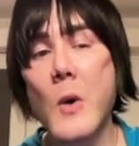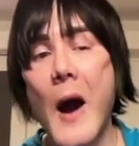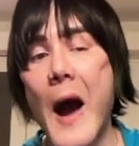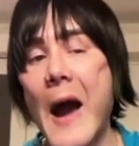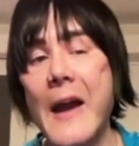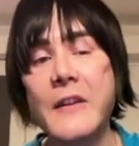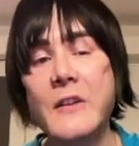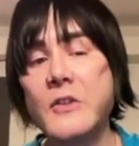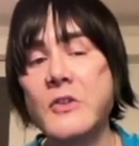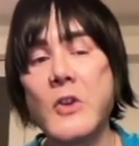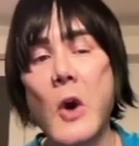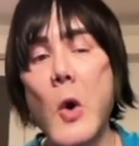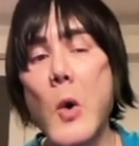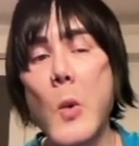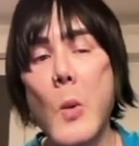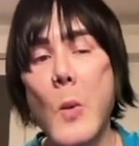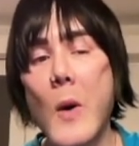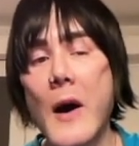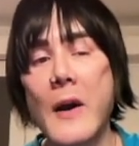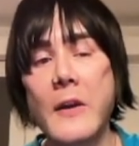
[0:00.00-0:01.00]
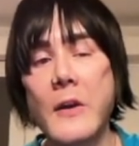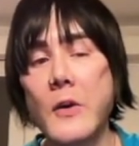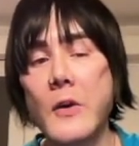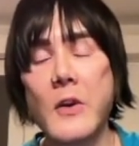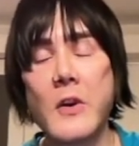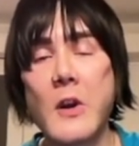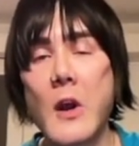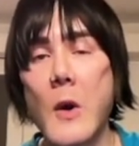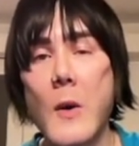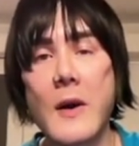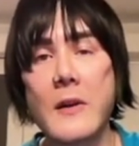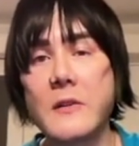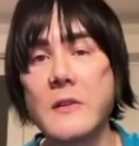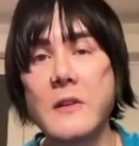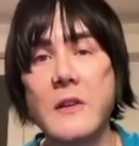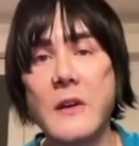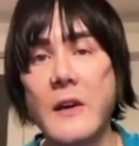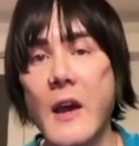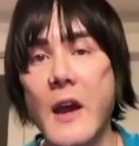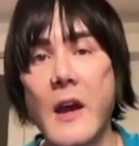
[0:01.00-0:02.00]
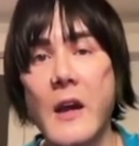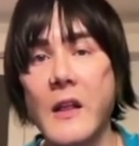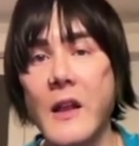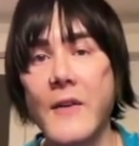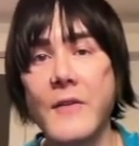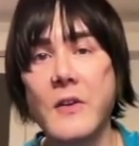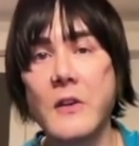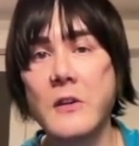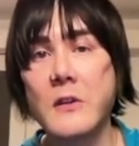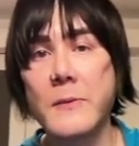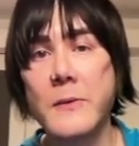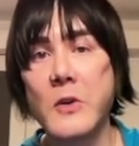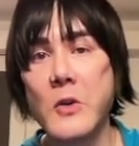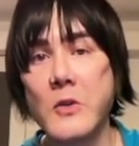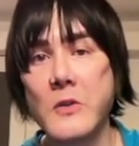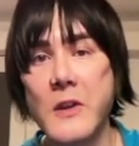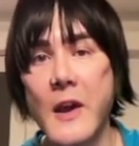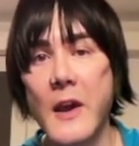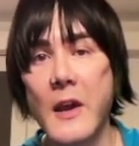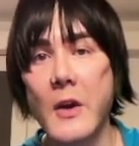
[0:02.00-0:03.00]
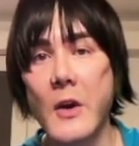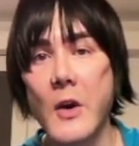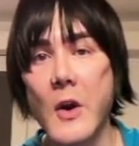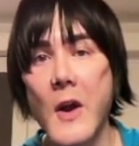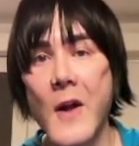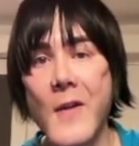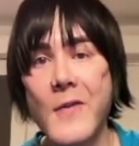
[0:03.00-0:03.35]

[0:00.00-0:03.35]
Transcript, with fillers: I don't want you to know STK11, it's Peutz-Jegher.